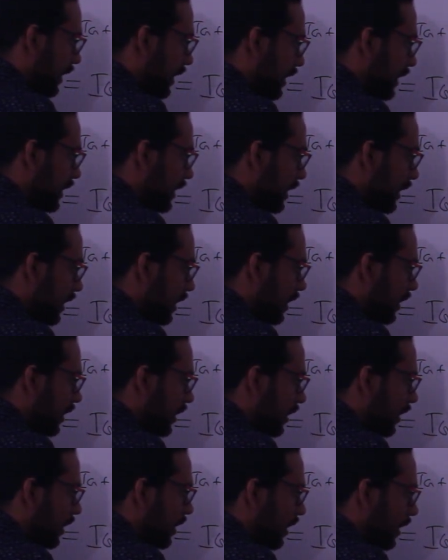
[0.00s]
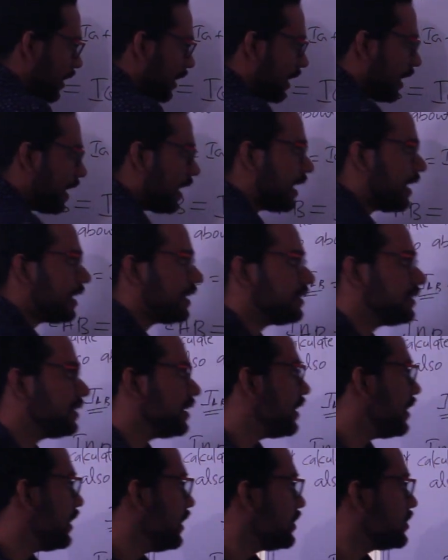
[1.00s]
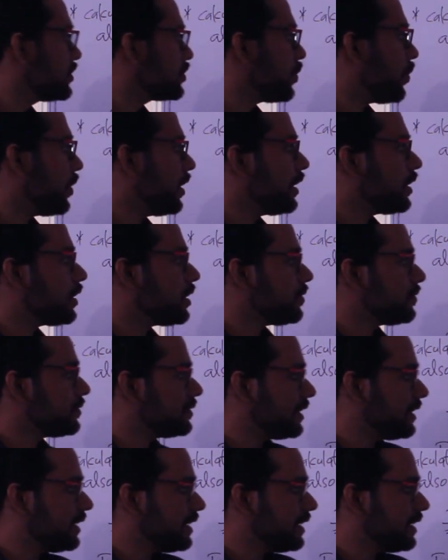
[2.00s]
area and the square of the